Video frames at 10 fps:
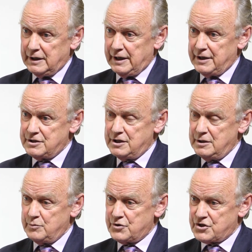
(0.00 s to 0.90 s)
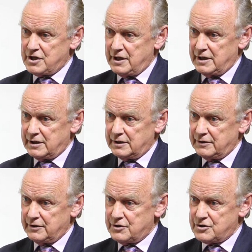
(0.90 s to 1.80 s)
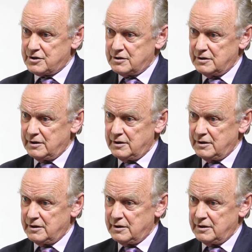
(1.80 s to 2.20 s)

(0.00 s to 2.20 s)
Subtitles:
and he was saying that